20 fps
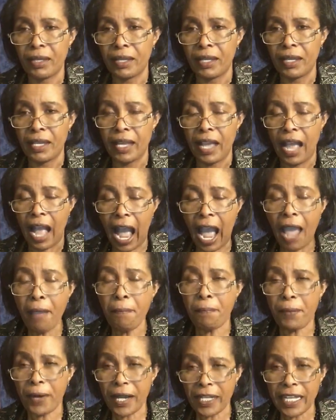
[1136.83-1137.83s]
I pray
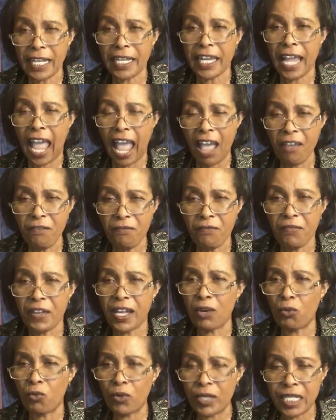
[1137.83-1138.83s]
that every
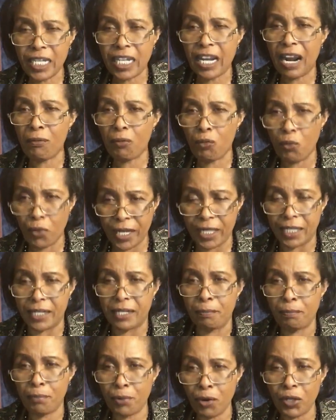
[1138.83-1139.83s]
witchcraft wind
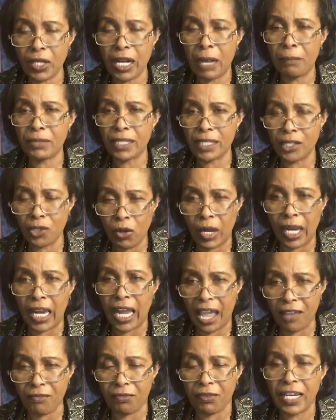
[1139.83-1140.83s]
programmed in your life,
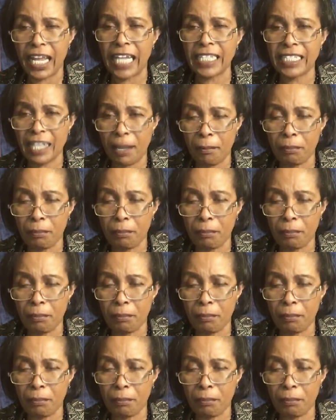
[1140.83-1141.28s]
let them,